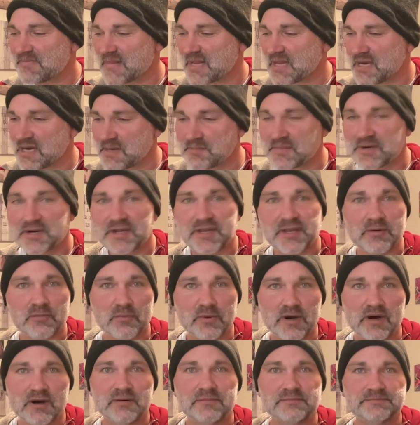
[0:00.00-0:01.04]
I'm going to get
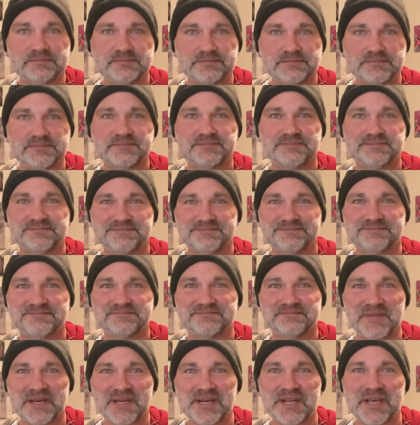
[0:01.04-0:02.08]
well
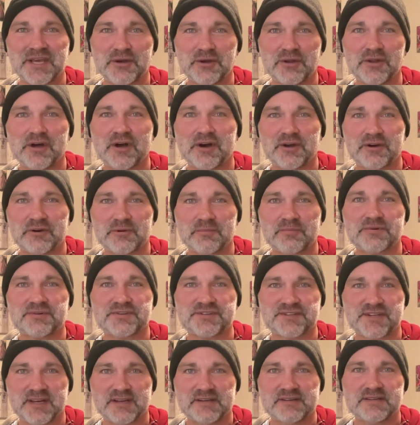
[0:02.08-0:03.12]
and heal one hundred
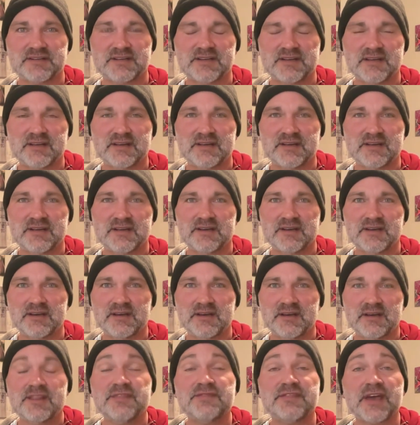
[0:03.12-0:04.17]
percent.
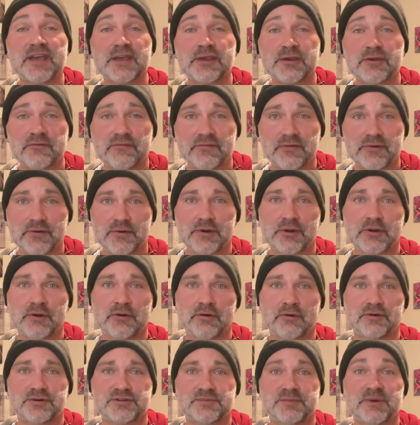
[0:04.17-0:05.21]
Thank you for your
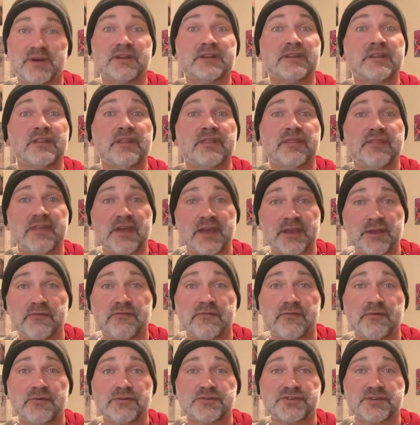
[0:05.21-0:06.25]
encouragement. Thank you
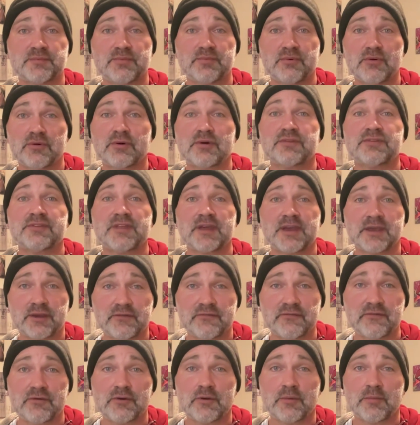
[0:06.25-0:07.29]
for your support. Thank you
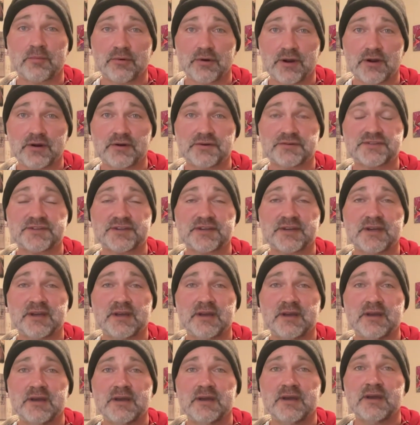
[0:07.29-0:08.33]
for your prayers.
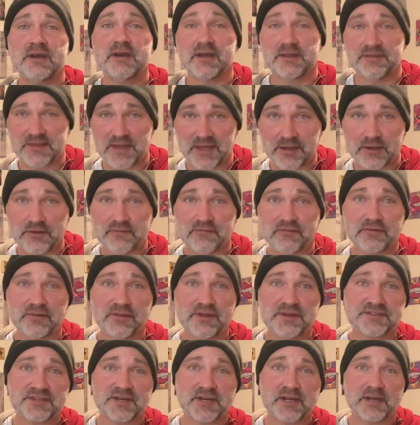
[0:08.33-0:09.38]
And thank you for
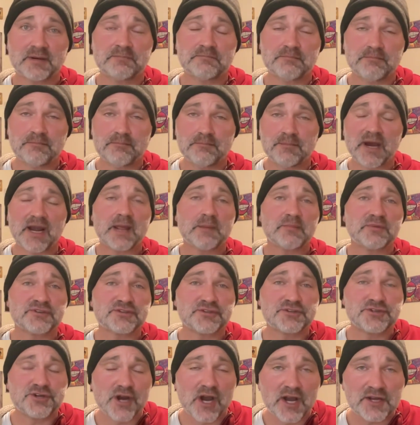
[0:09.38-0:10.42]
listening. My name is
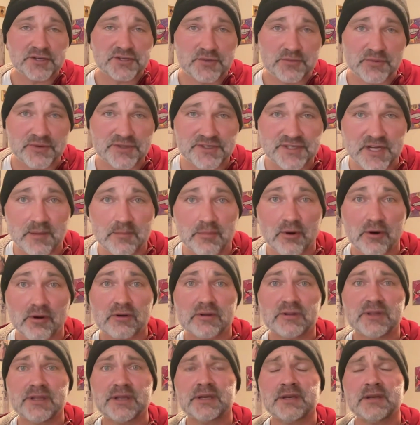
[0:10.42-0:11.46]
Joshua T
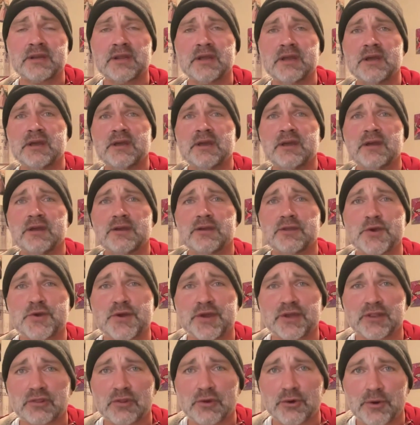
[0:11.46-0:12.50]
Berglan. You
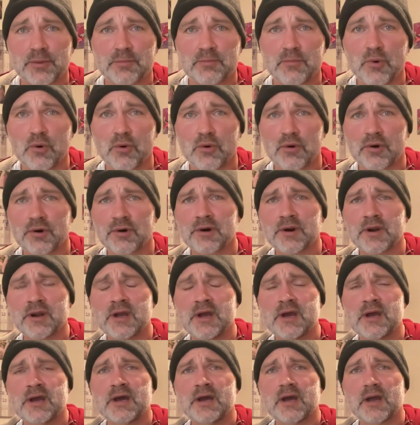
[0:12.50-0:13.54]
can learn more
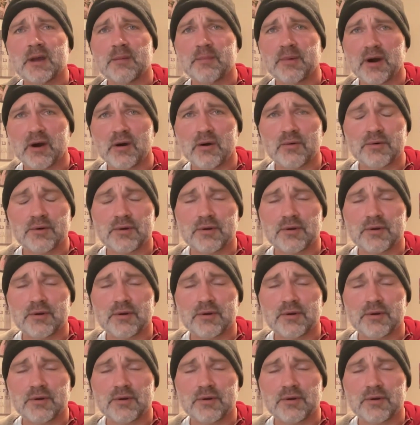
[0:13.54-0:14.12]
about